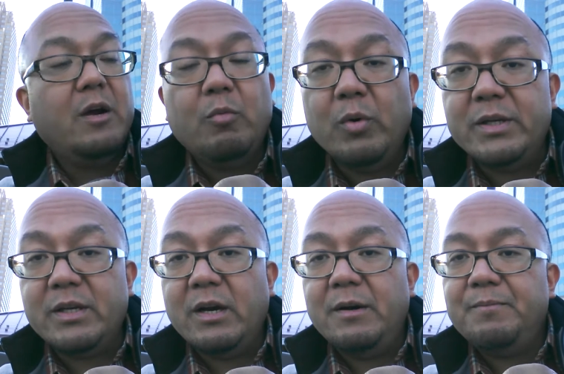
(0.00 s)
was
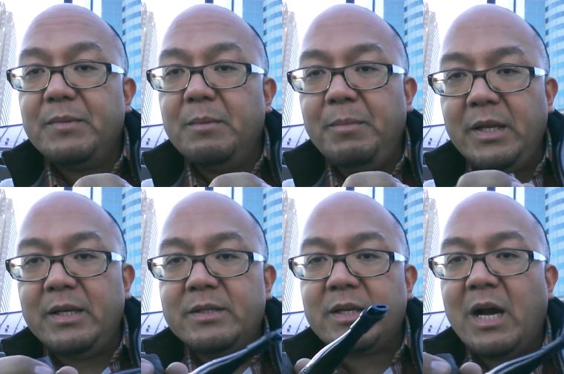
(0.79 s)
uh,
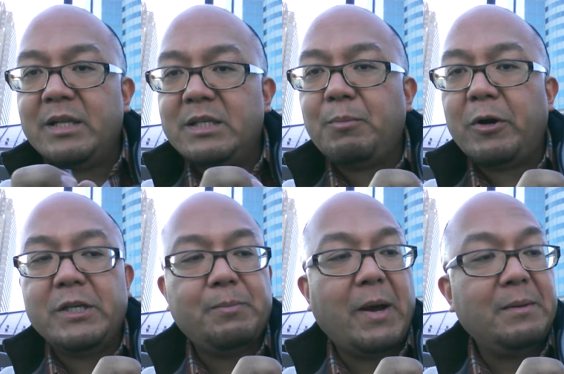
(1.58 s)
meeting Scott
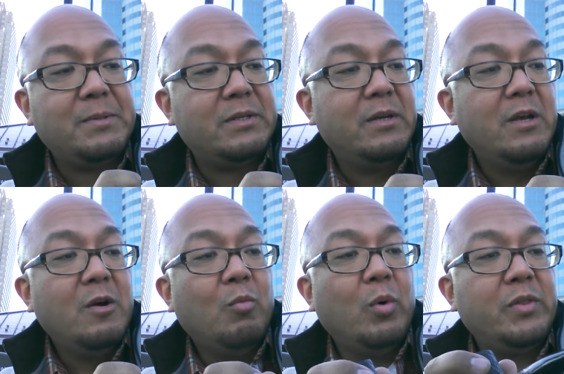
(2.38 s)
Sparky's Pipes.
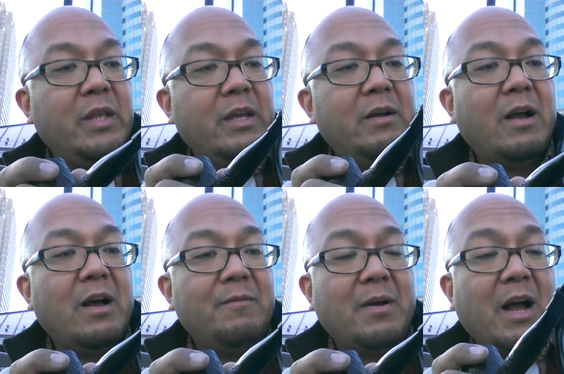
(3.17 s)
One thing
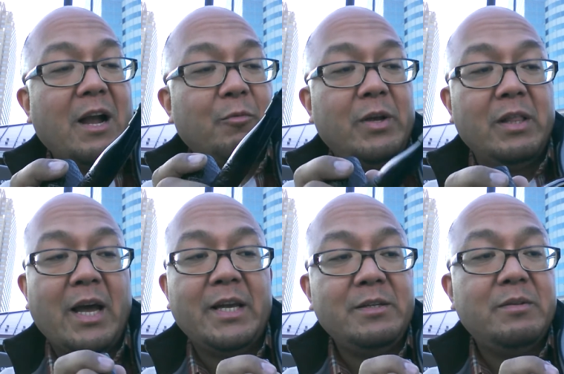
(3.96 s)
I
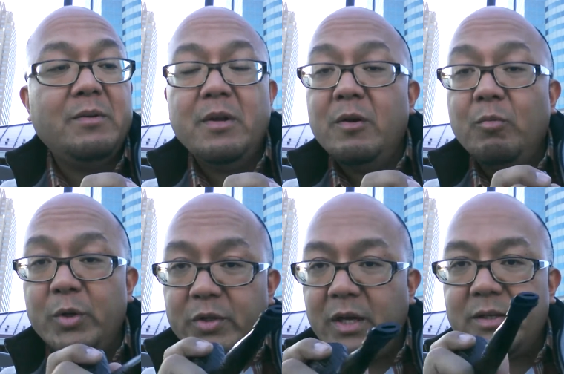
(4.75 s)
realized
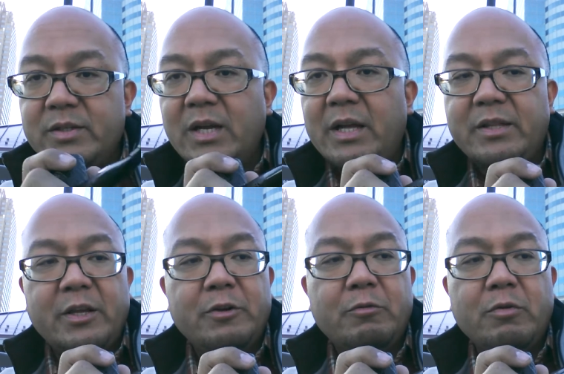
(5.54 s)
when you're telling Scott
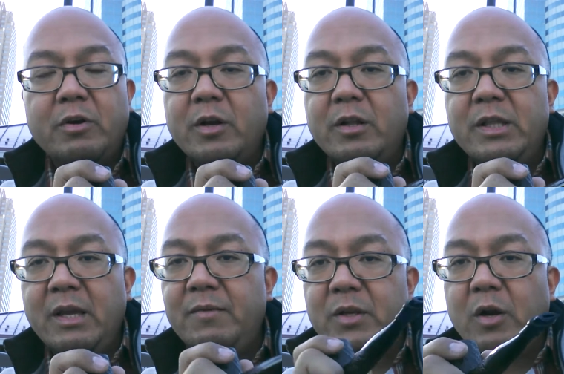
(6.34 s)
that you're
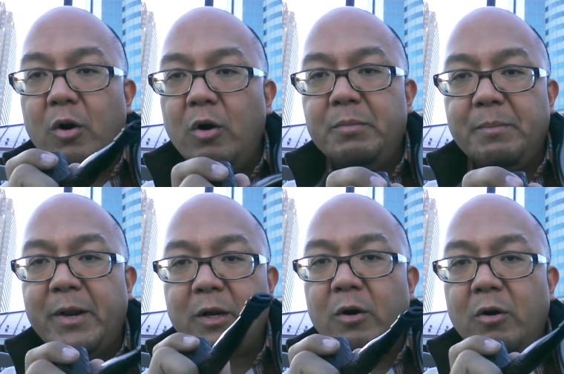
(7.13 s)
leaving to go home, you
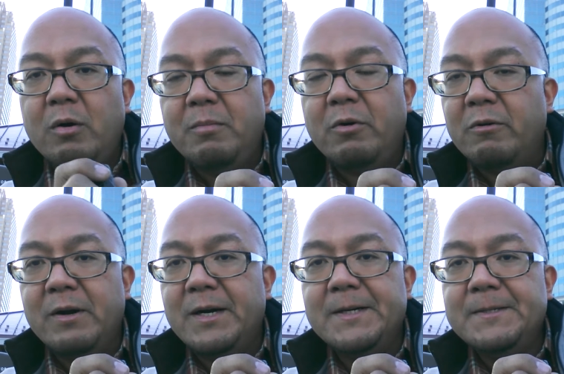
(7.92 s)
better go home, or
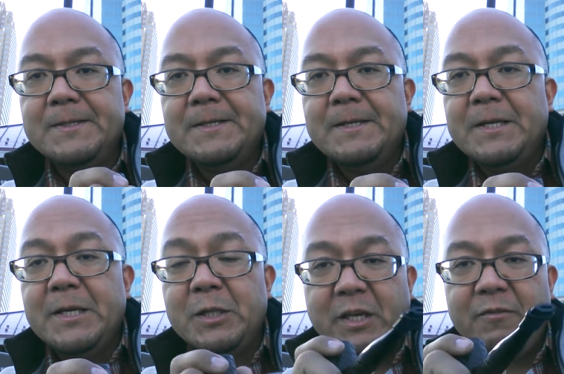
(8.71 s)
uh,
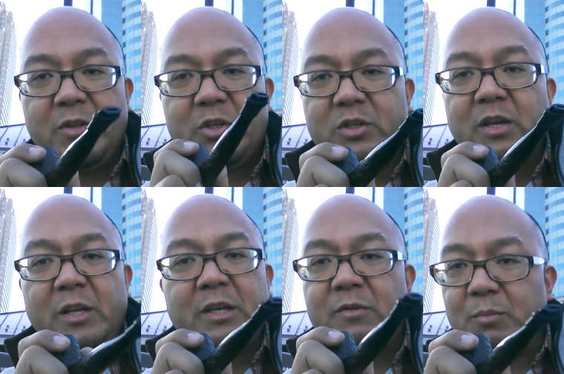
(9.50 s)
will give you this. he
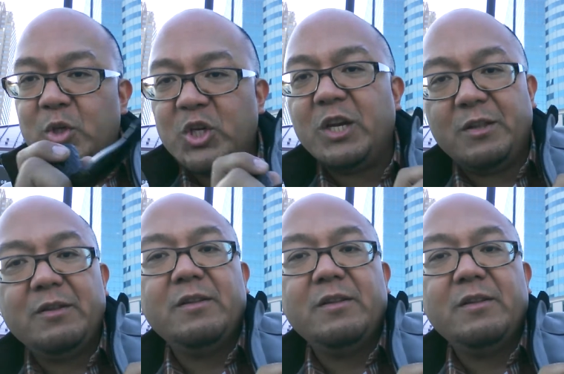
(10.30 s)
will give you some shit.